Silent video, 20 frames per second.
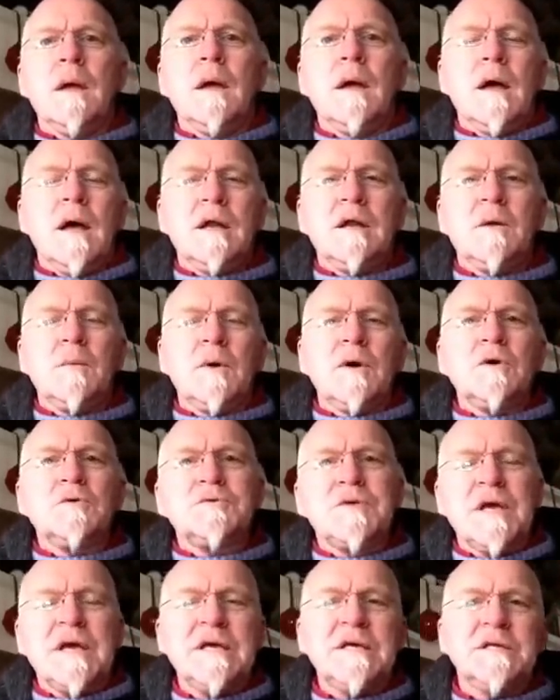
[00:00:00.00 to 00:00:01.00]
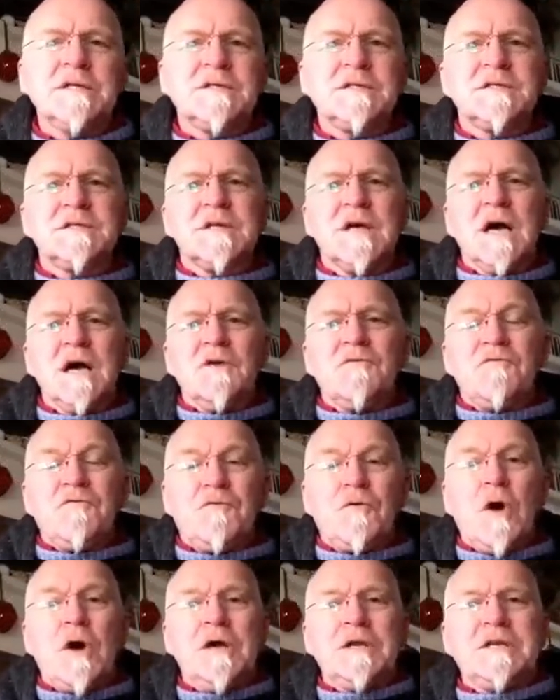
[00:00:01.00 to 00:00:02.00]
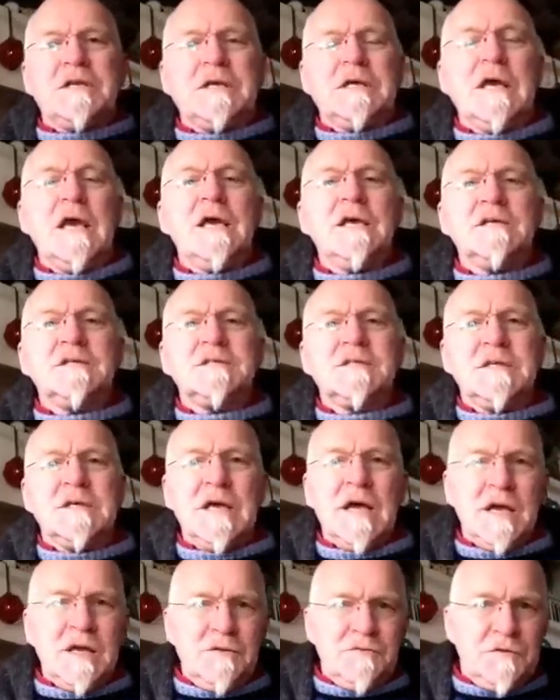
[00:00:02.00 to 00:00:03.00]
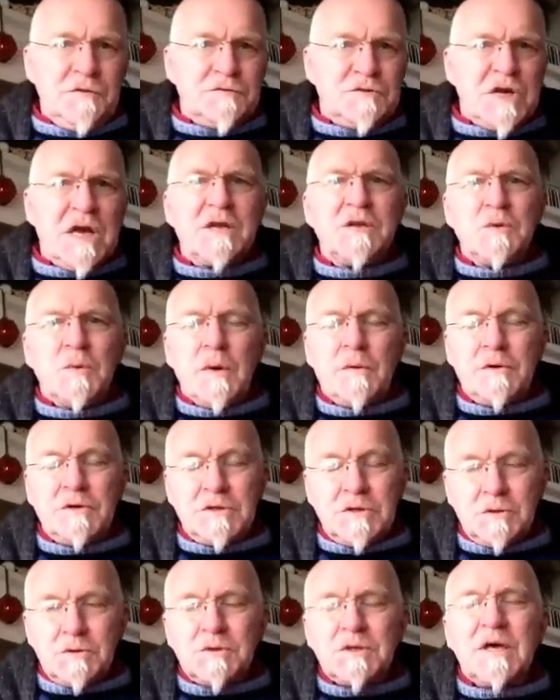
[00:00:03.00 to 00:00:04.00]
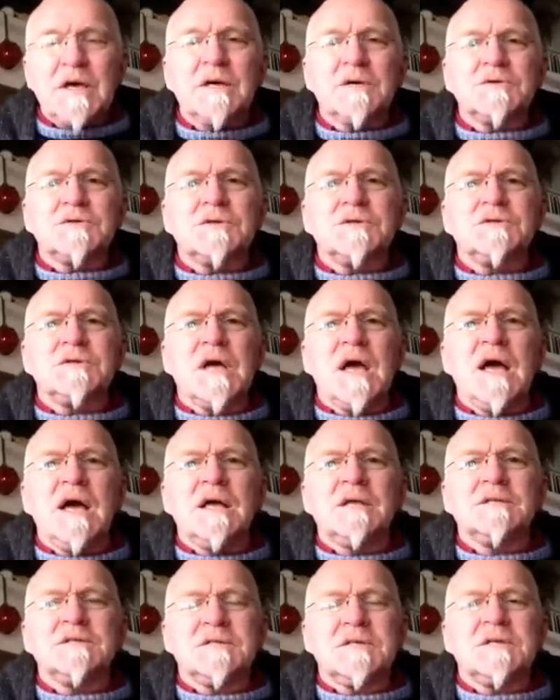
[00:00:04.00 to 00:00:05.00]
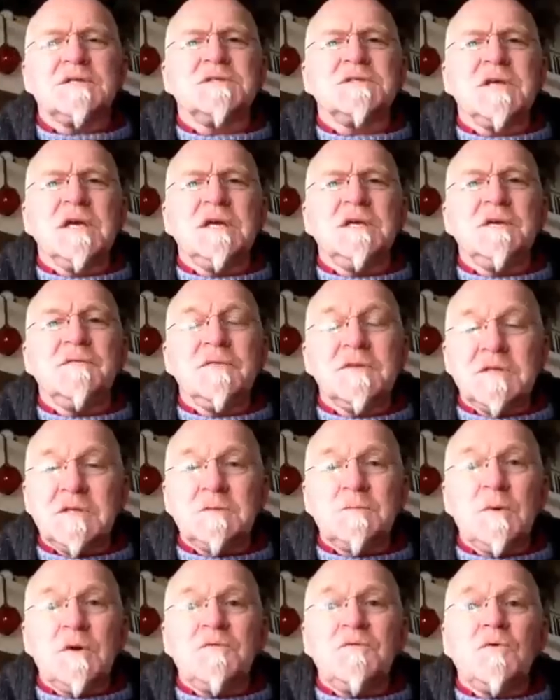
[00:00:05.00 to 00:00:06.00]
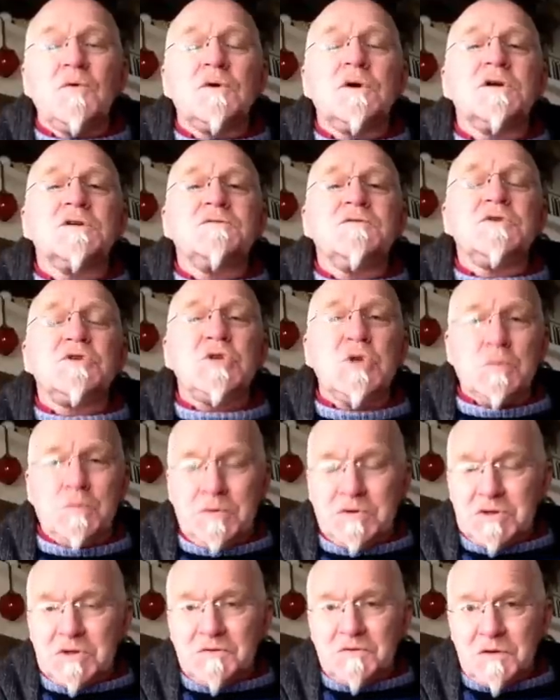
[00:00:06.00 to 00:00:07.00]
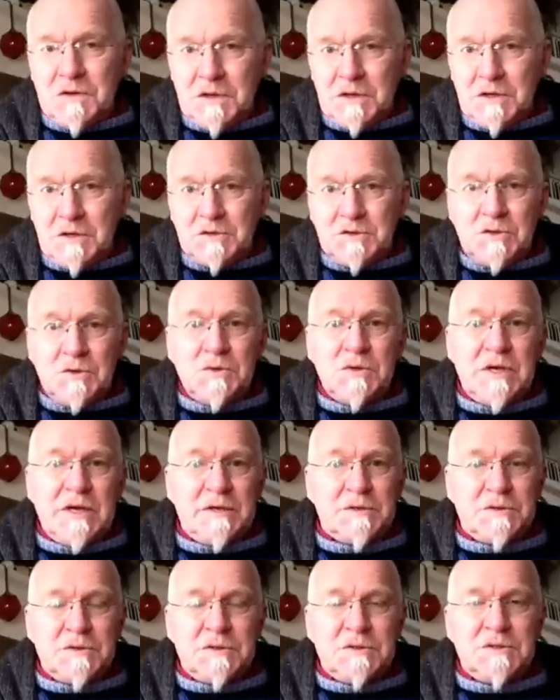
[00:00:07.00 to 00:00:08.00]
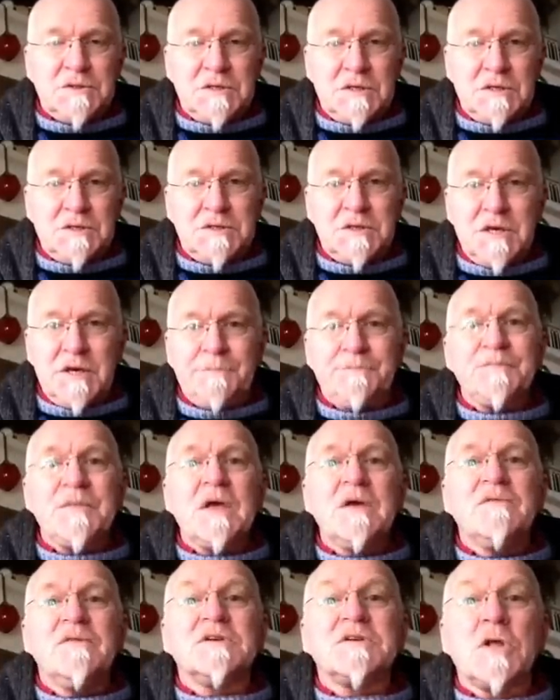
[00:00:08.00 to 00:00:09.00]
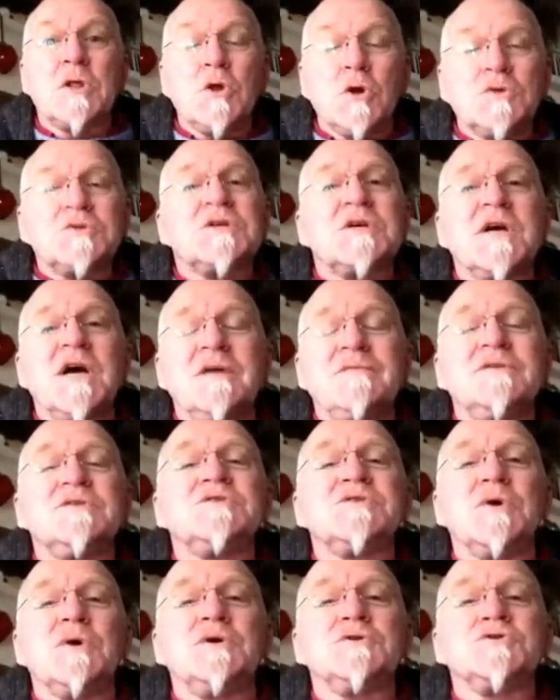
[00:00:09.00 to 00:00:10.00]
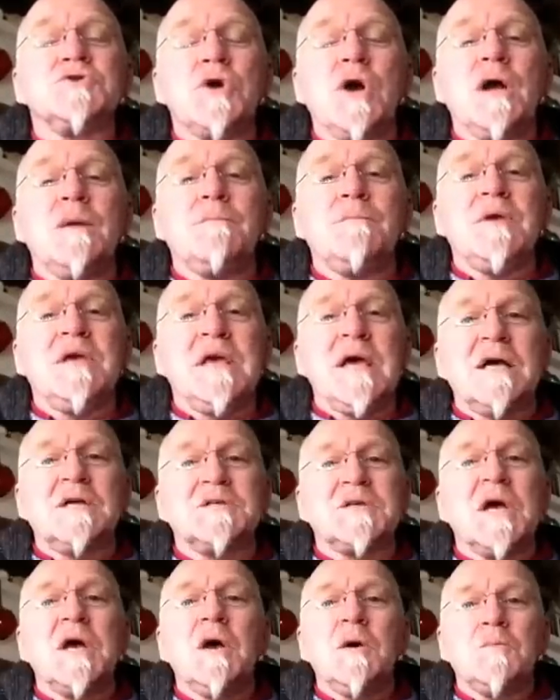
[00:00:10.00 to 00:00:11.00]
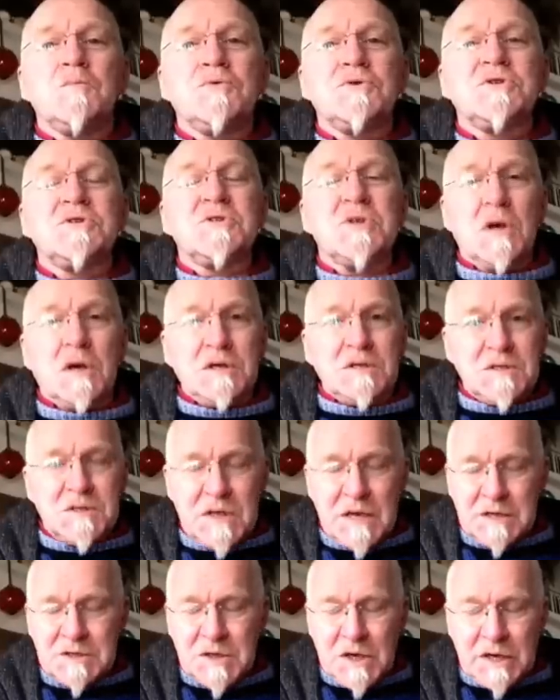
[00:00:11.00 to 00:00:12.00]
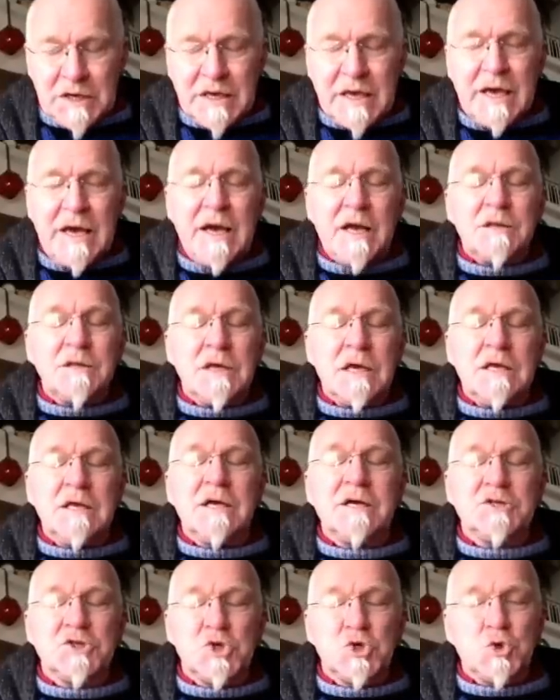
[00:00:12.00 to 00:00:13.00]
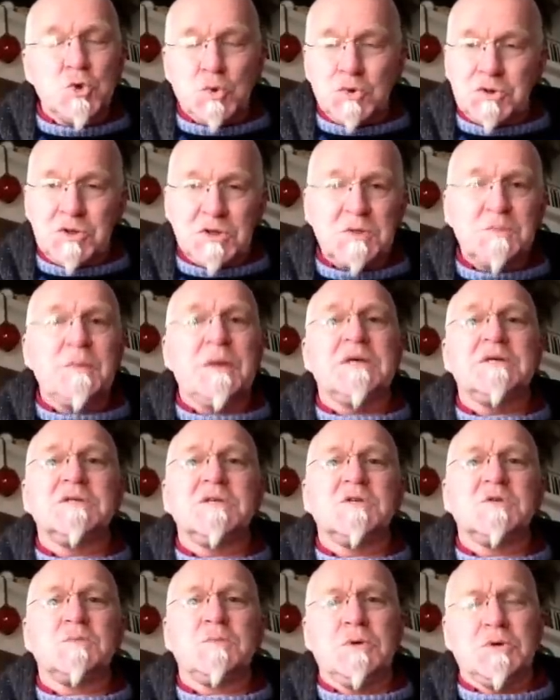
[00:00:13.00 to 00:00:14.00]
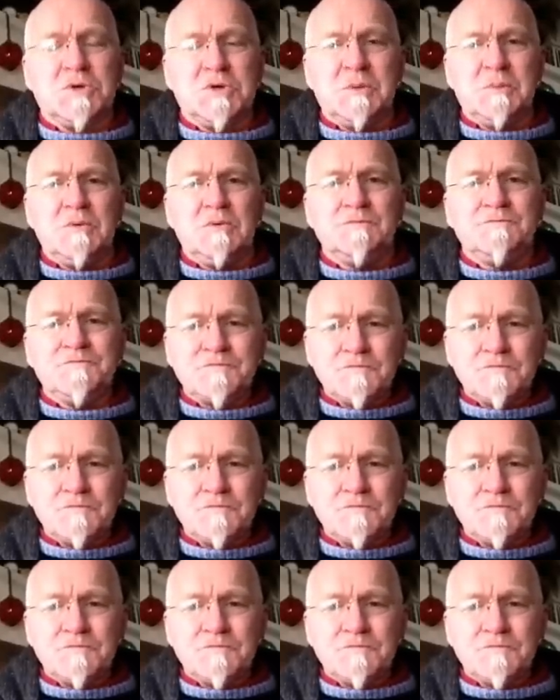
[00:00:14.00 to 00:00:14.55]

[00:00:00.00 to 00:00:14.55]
Hello world, it's Friday, it's the 8th of January 2016 and this is my forecast for Jupiter for the year 2016. There's a lot to cover, so I'll try and be as precise as I can in as short a space as possible.